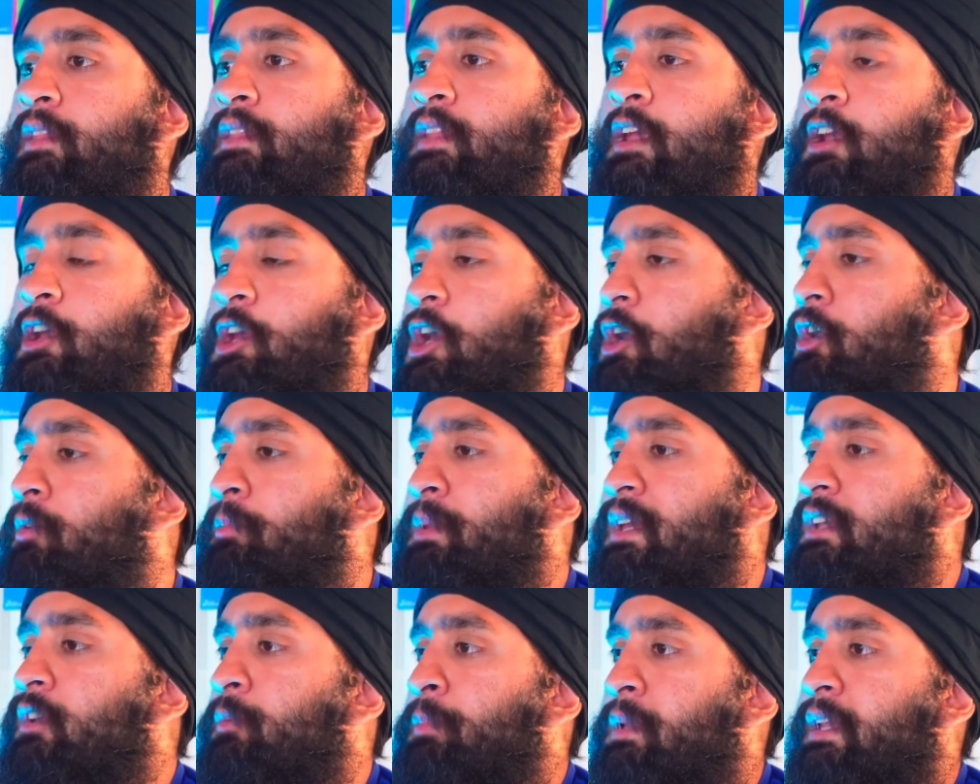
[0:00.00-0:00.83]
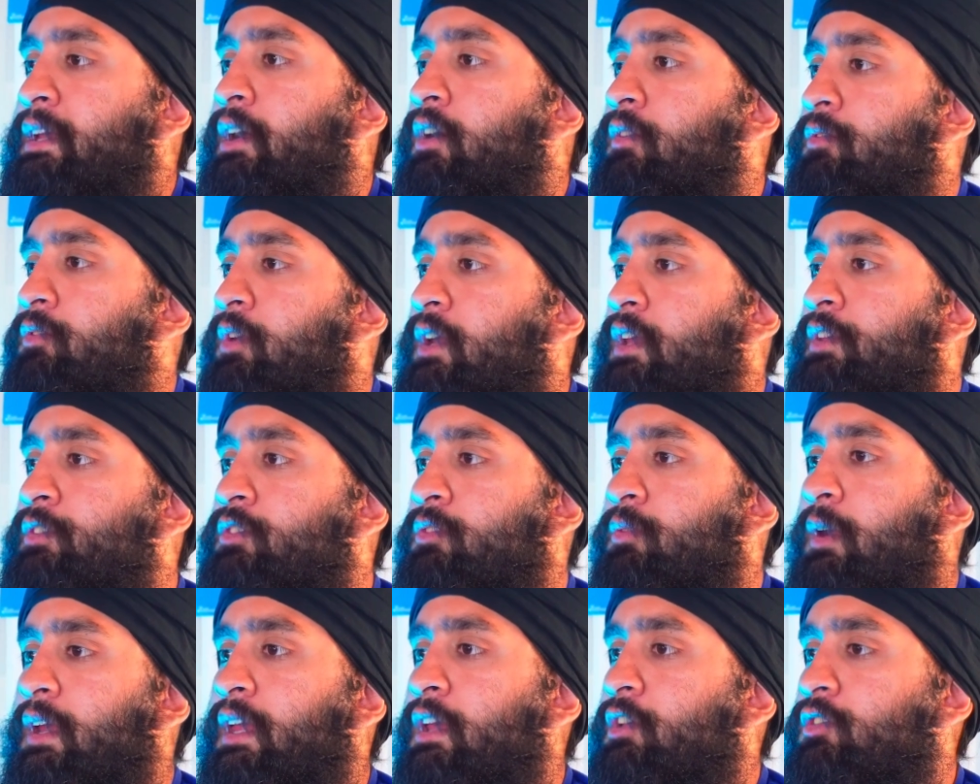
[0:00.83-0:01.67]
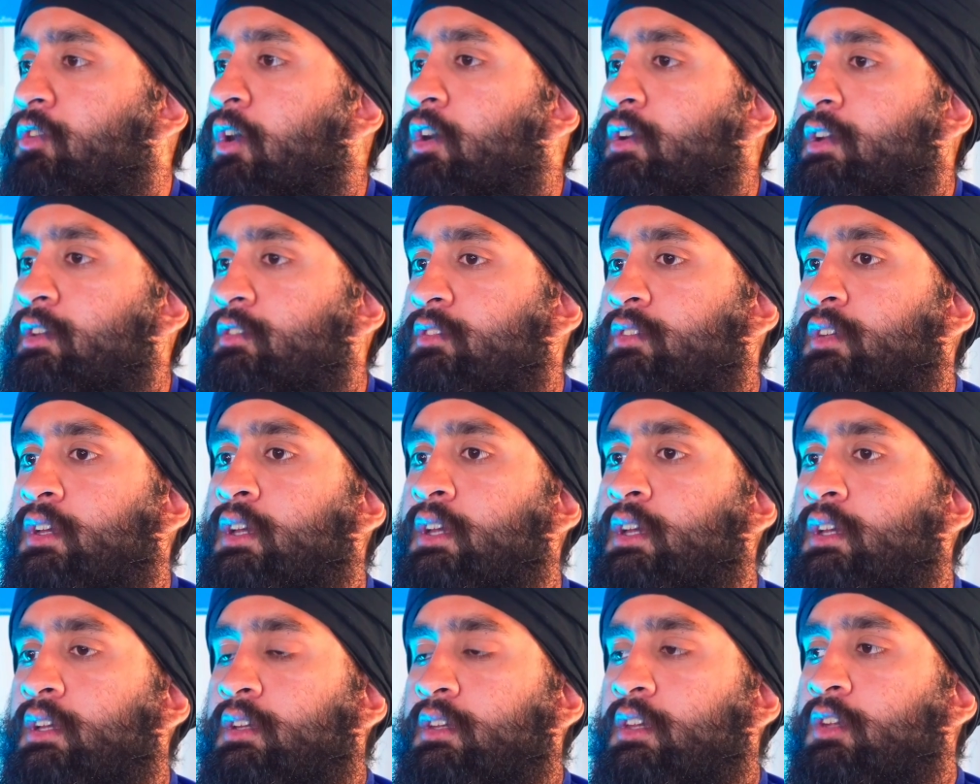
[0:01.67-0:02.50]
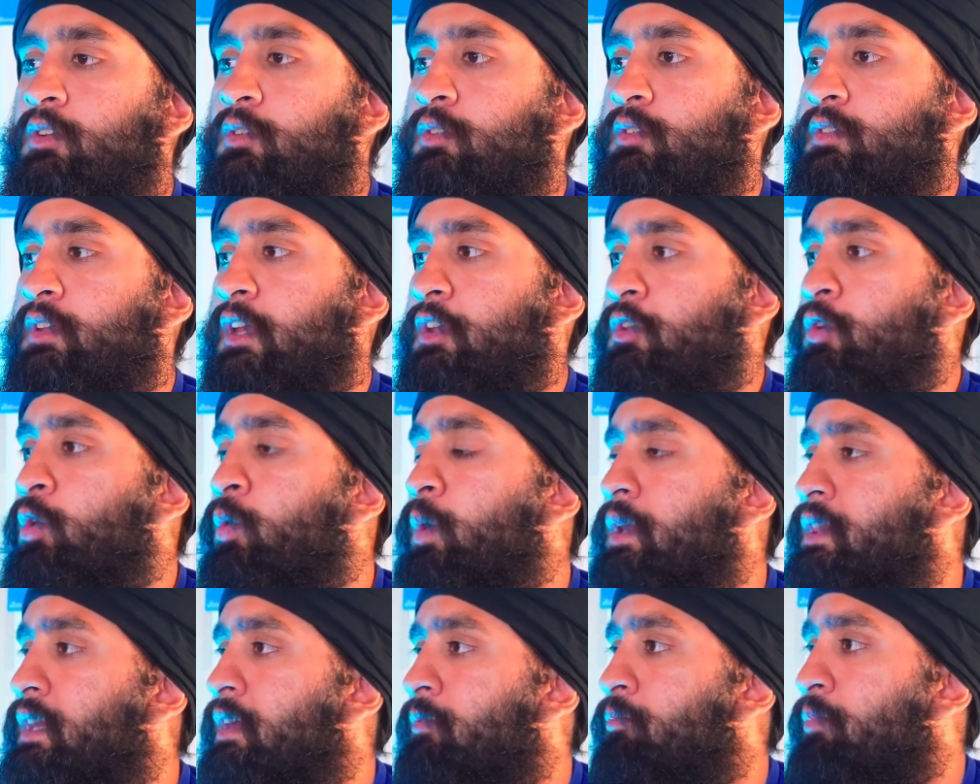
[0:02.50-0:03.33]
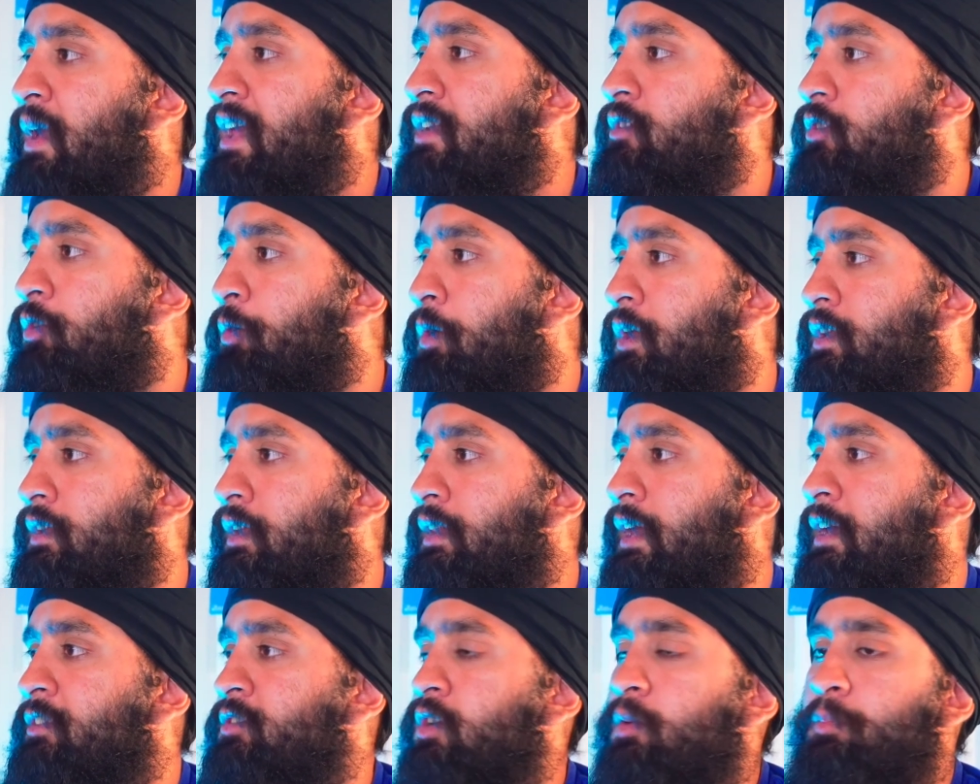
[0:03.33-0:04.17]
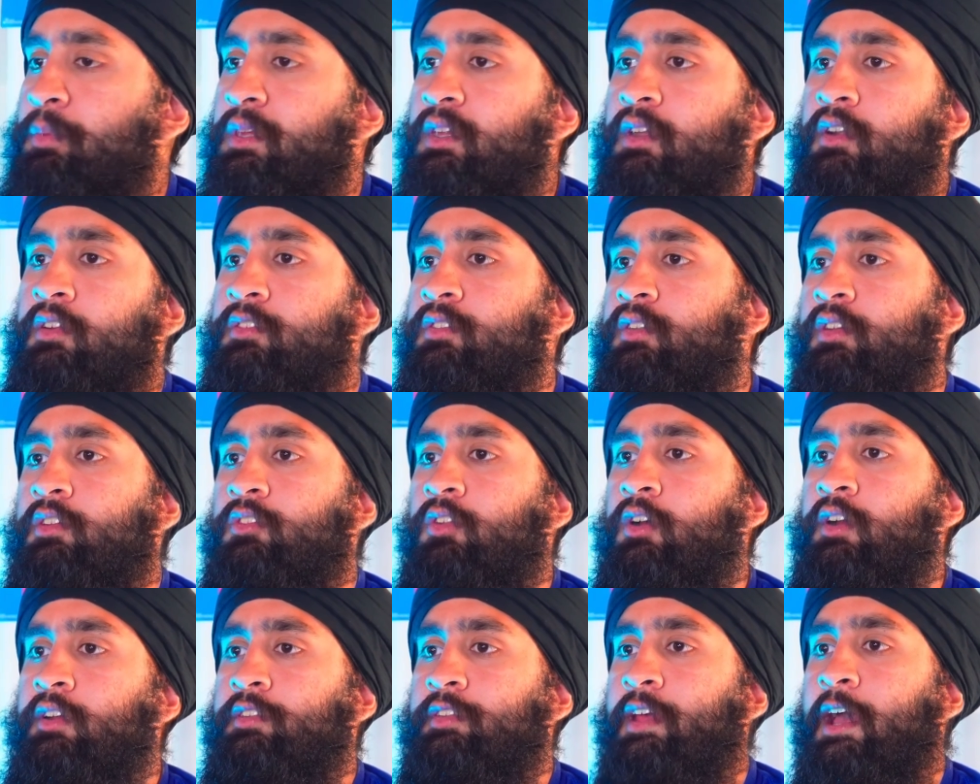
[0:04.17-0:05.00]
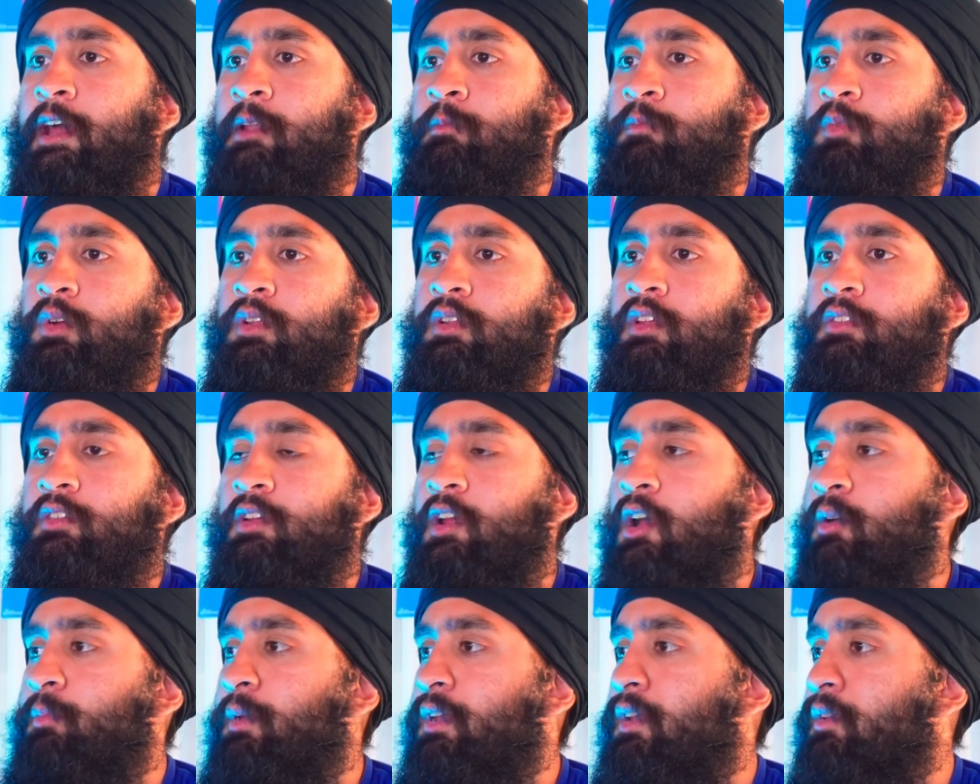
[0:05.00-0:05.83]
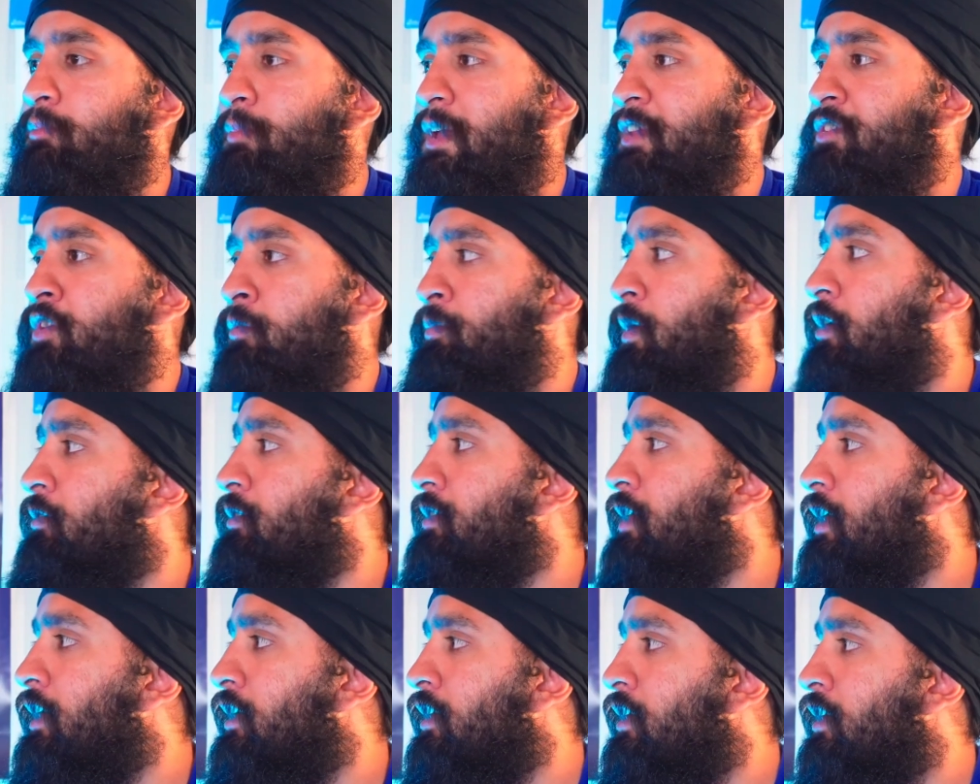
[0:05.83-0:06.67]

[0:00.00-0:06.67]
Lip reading: They're going to be in a playoff race, right? As long as, they do what they've been doing the last couple of years, as long as Adam Foote doesn't come in and mess up everything.